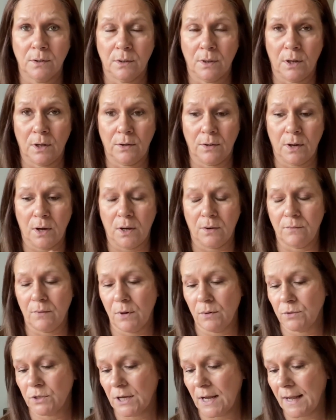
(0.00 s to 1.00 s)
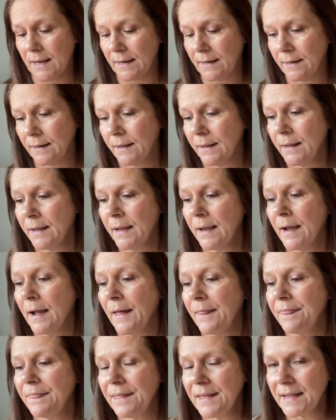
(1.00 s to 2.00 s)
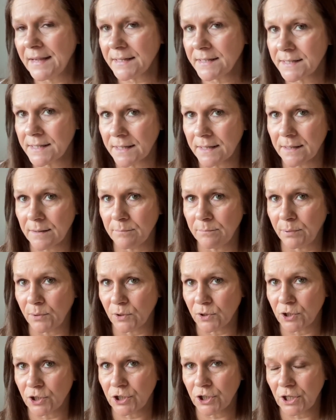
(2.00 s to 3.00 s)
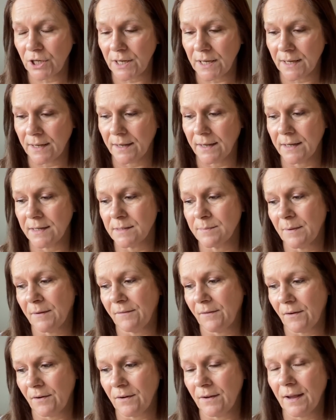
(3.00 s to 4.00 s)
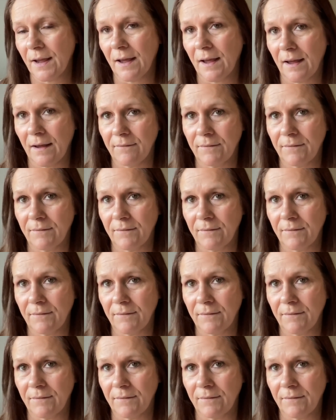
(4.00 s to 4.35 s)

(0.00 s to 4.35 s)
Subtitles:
I rotate. This bunch here is my very